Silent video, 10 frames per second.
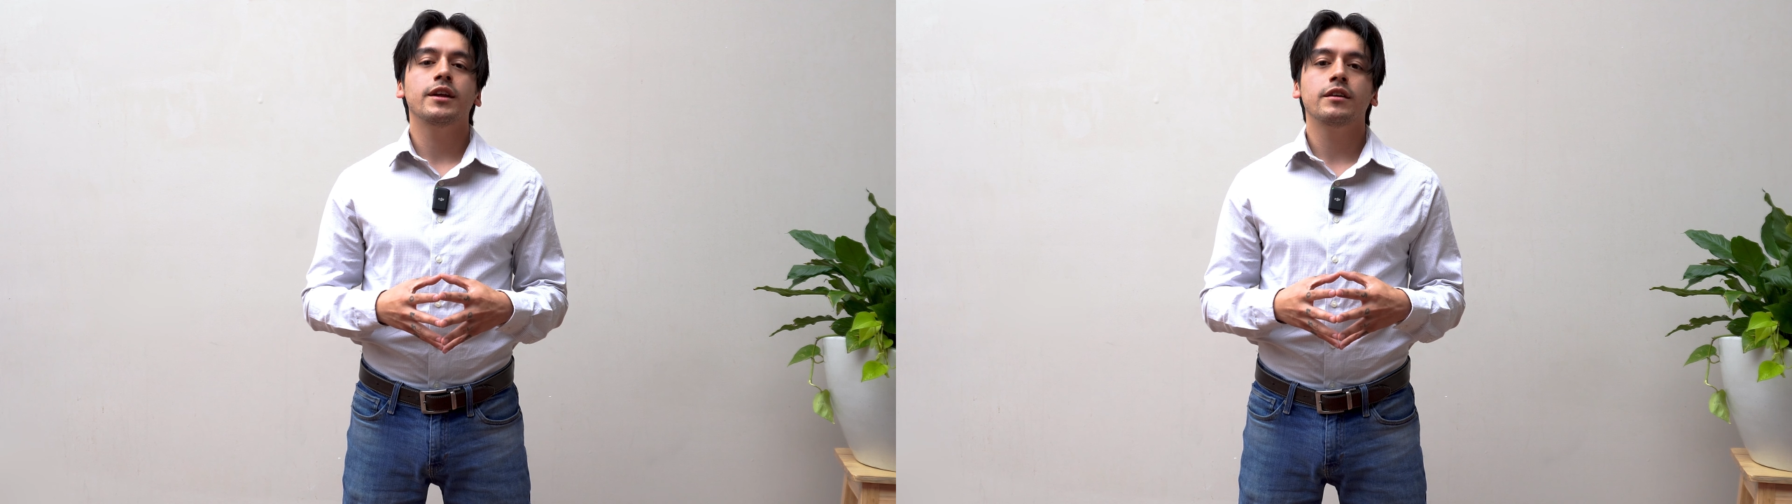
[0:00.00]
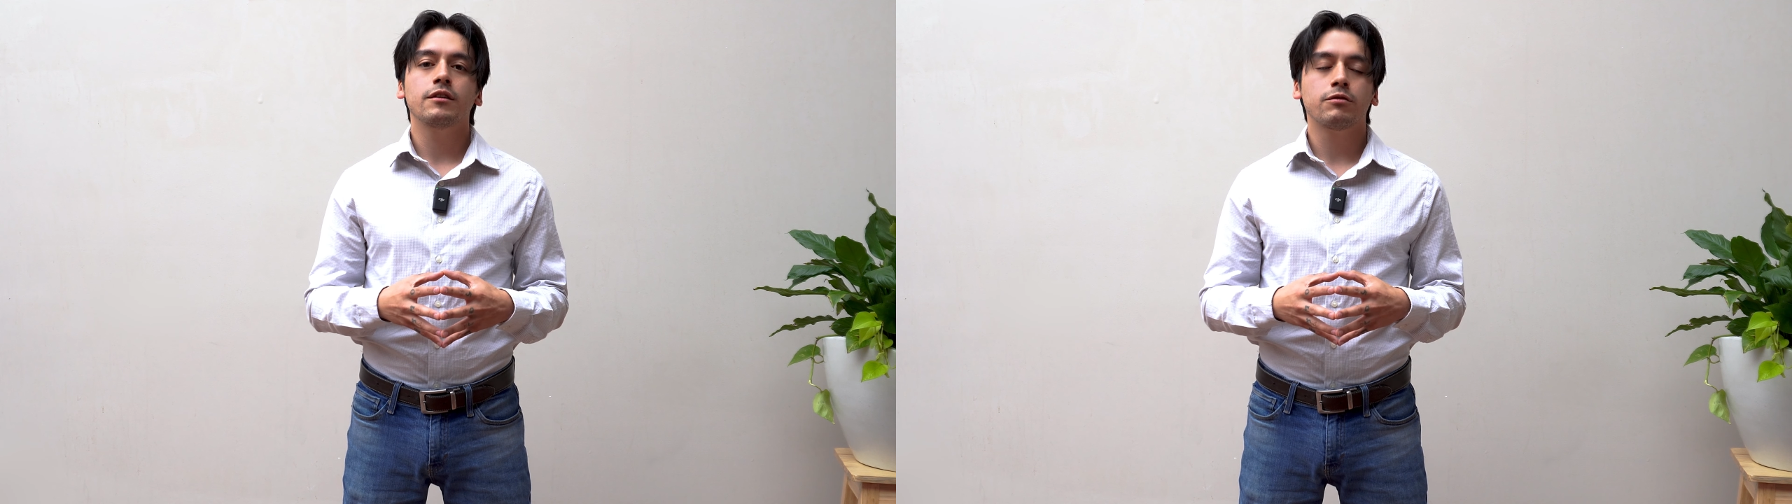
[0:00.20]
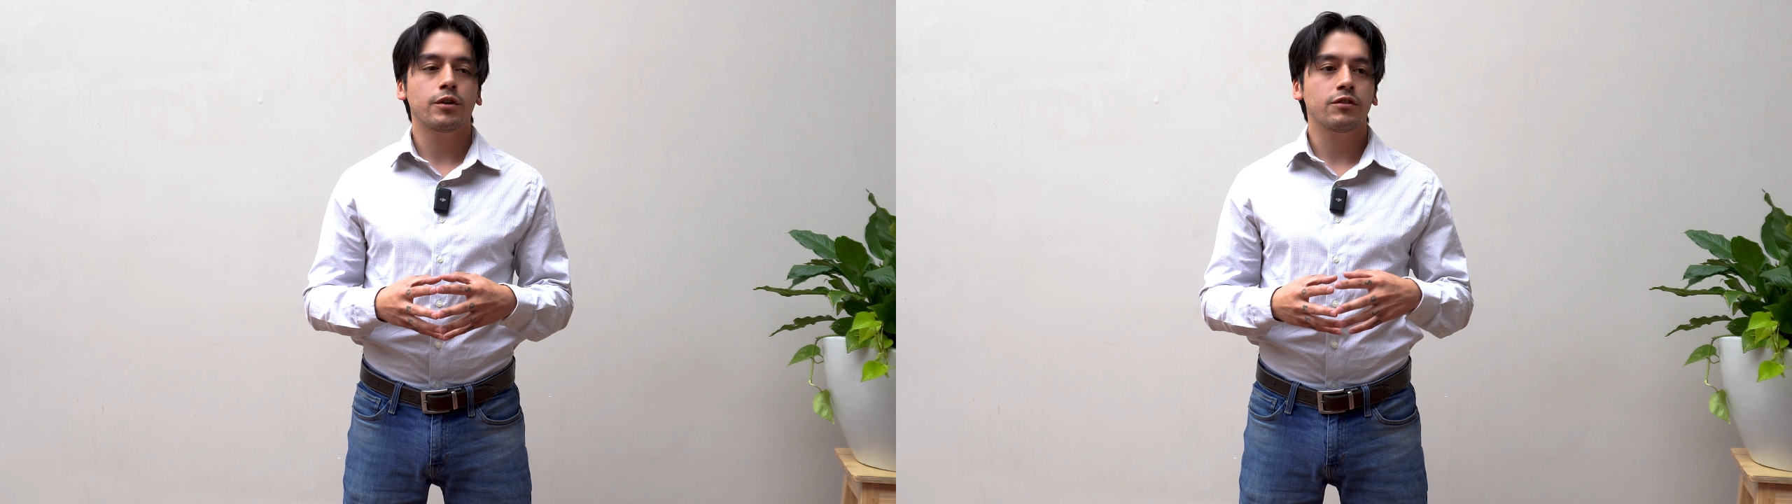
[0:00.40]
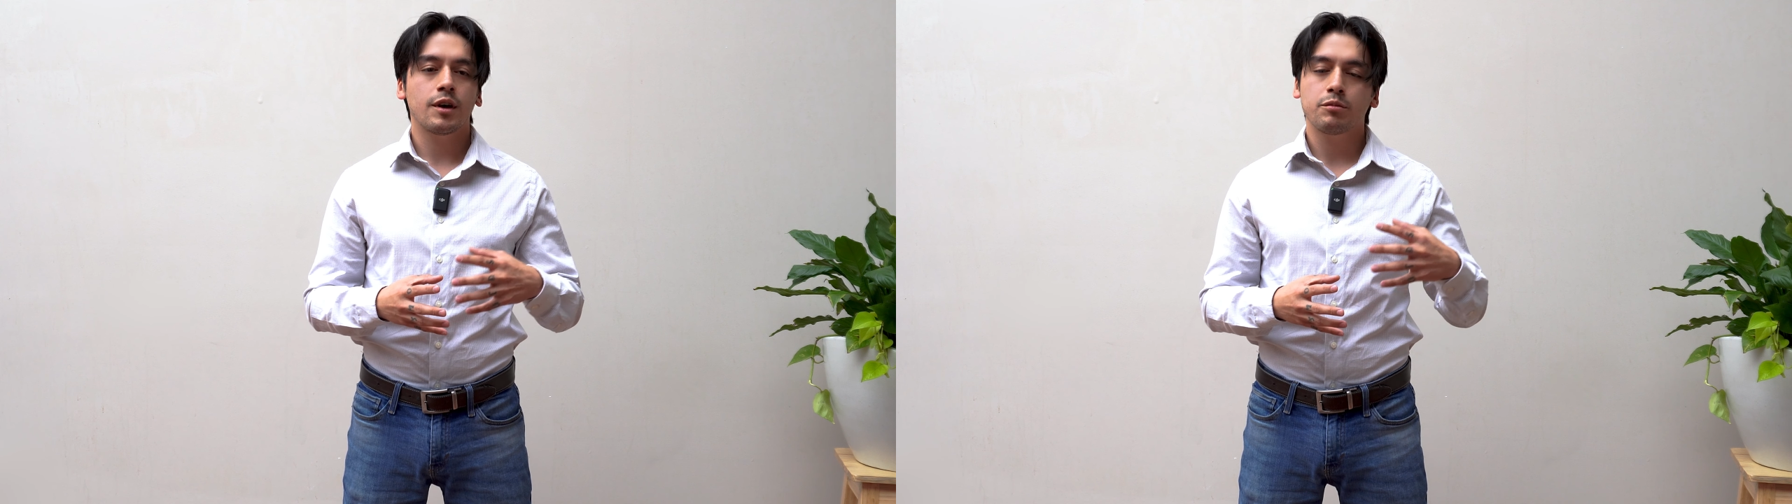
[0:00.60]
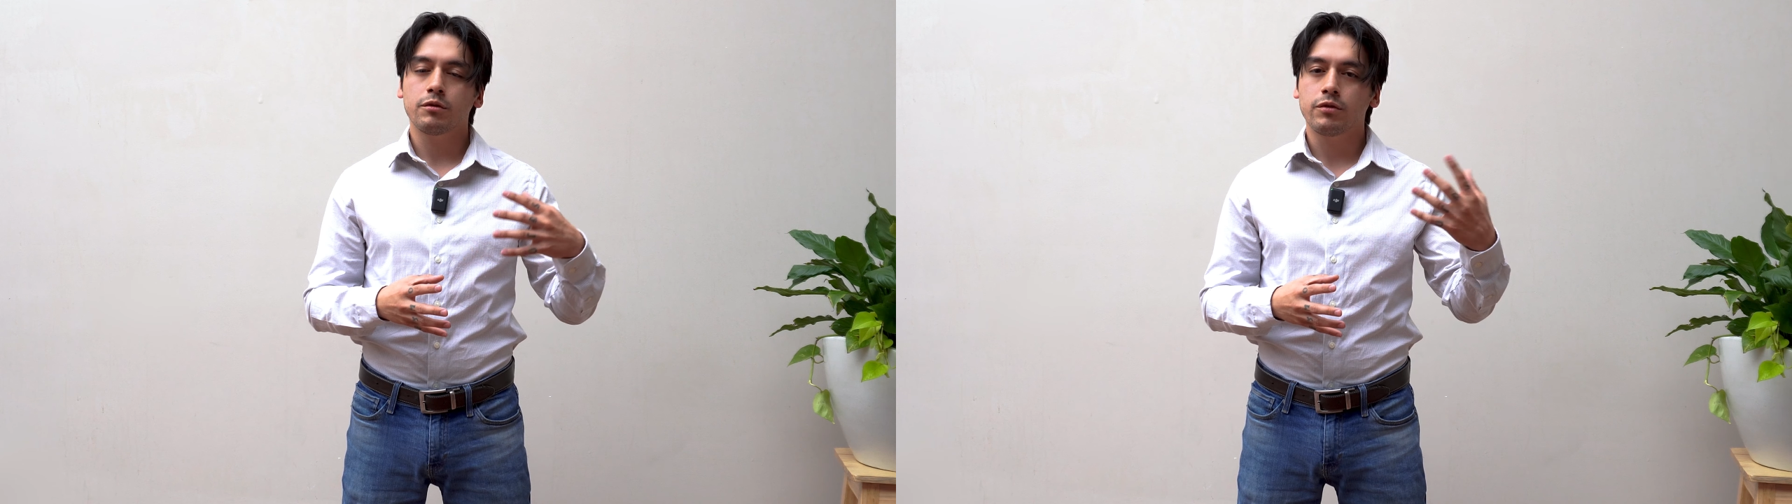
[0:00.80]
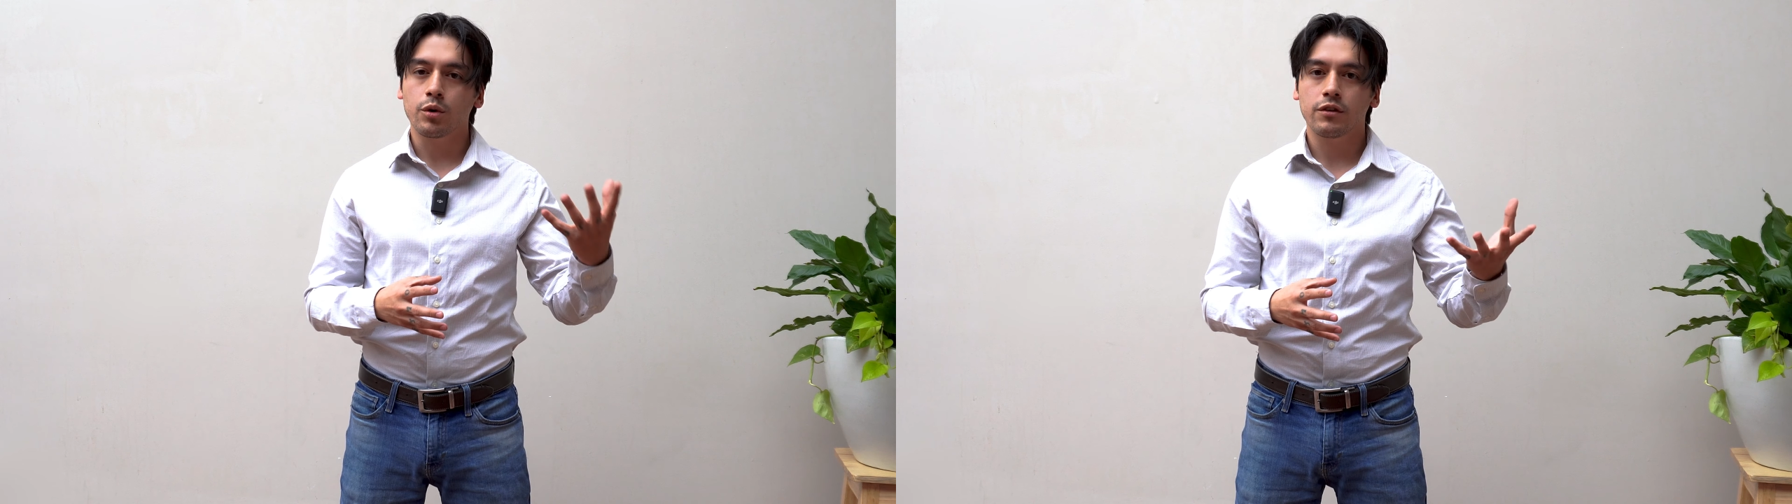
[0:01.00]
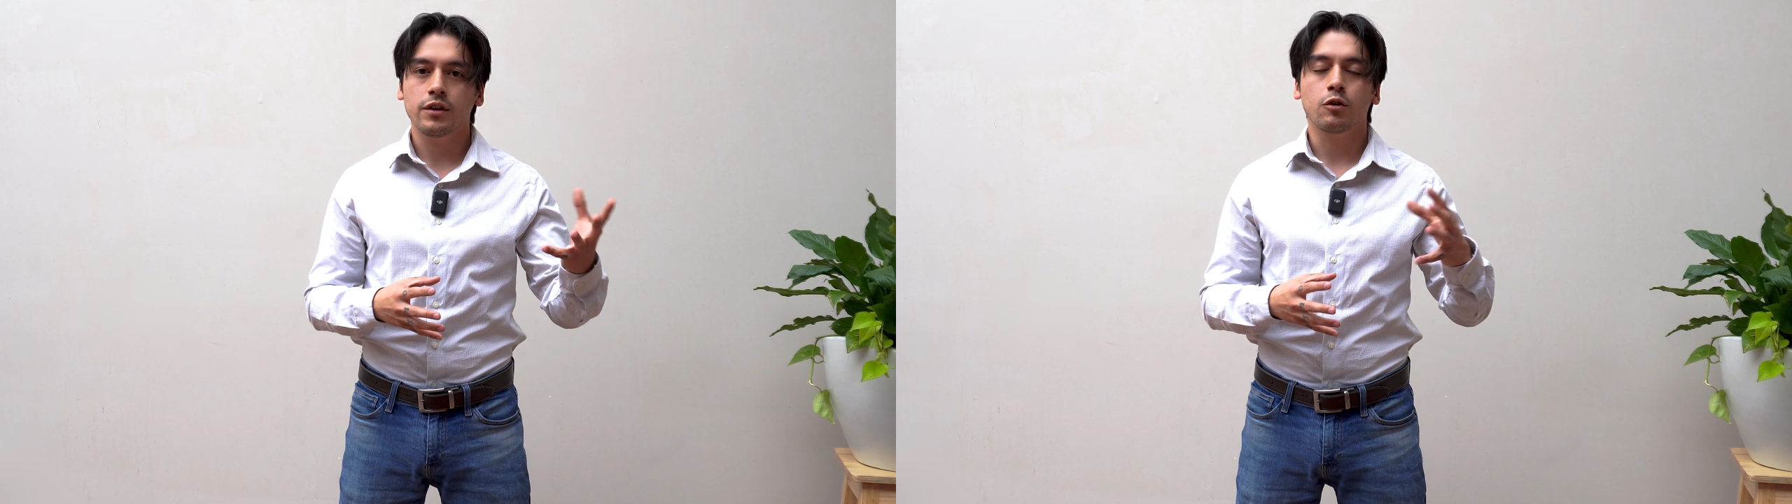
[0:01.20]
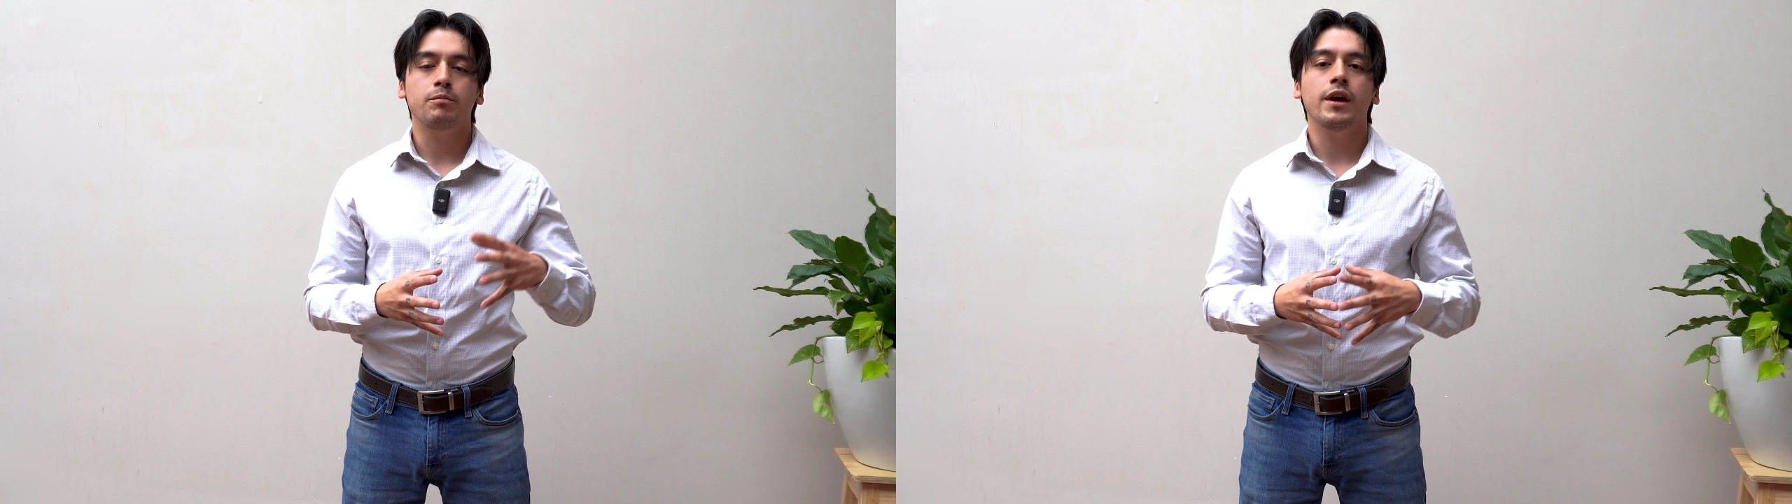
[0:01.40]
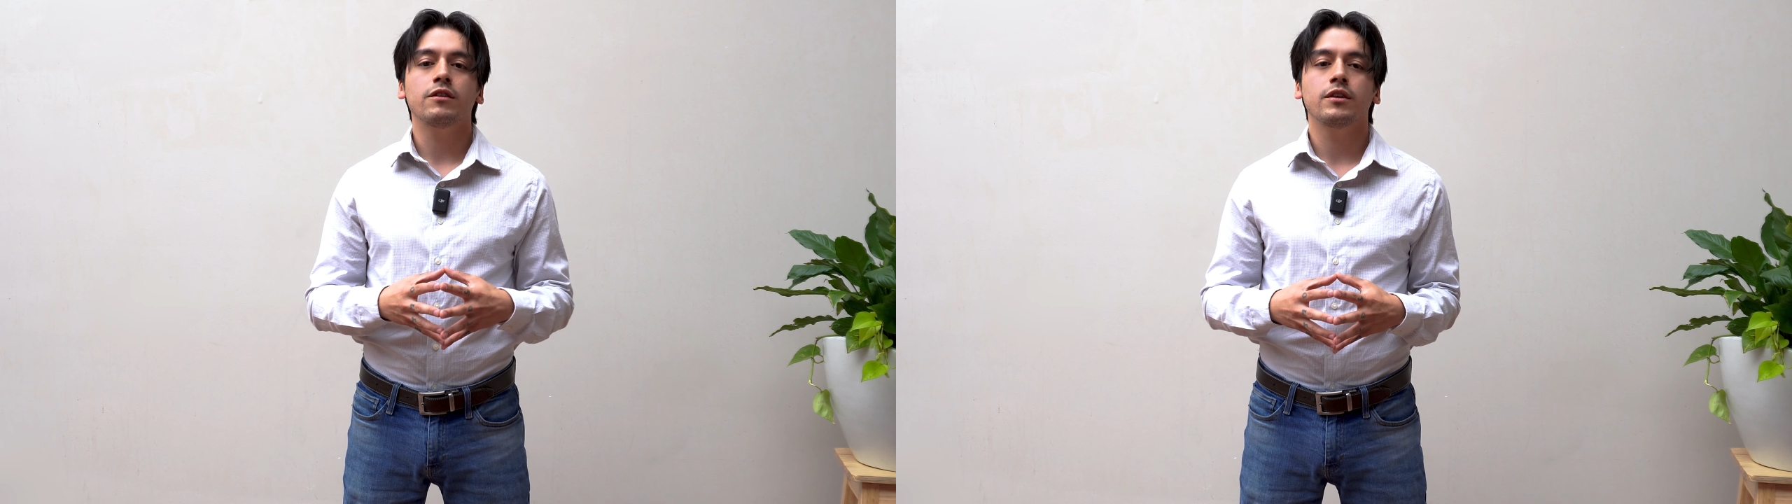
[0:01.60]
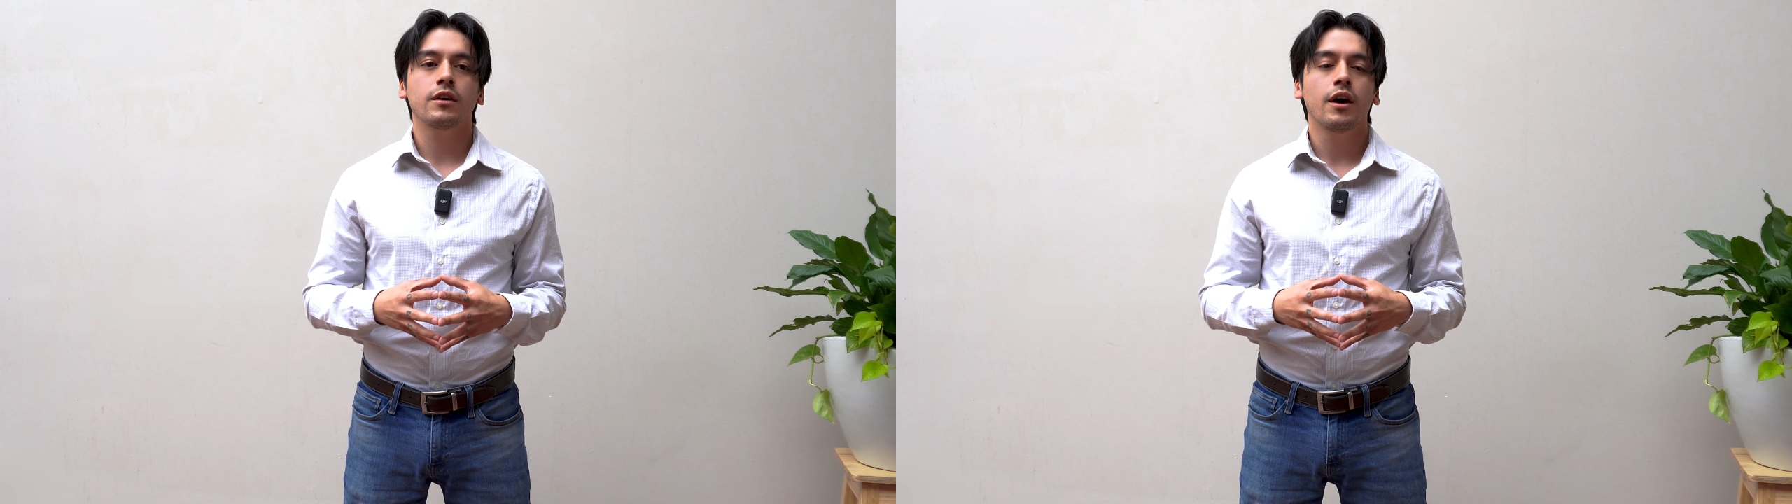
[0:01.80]
and that is, for example, focusing or
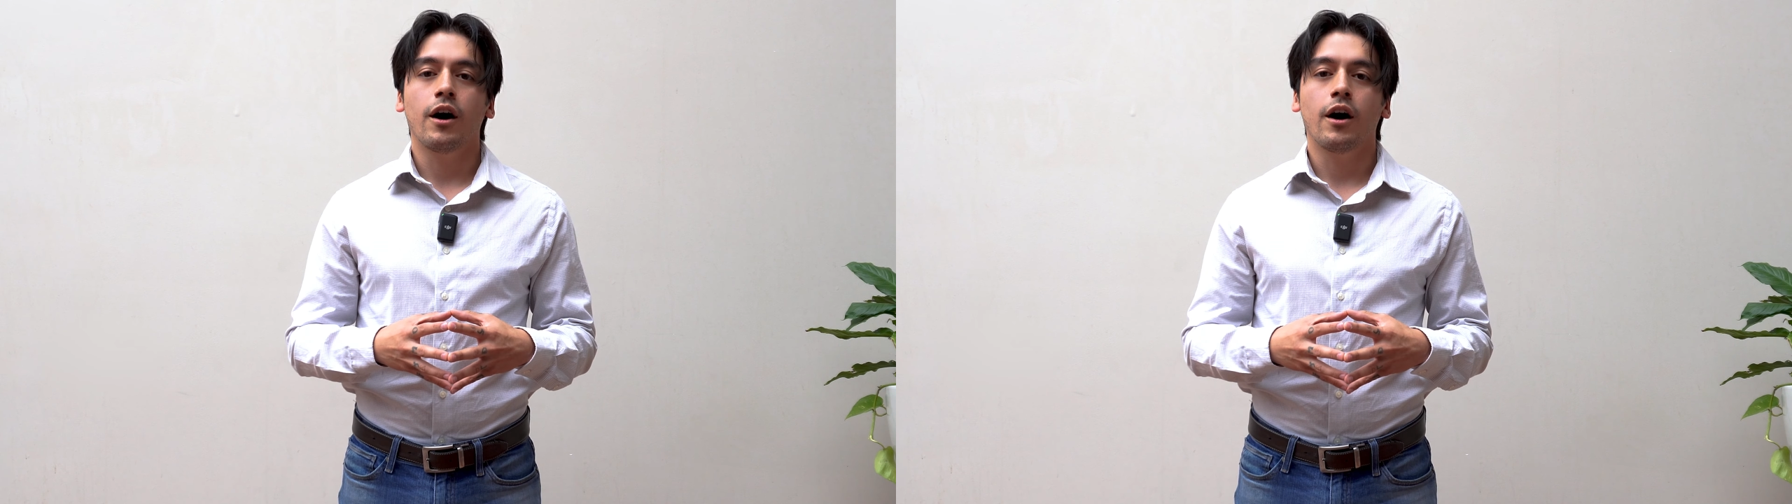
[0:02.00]
basing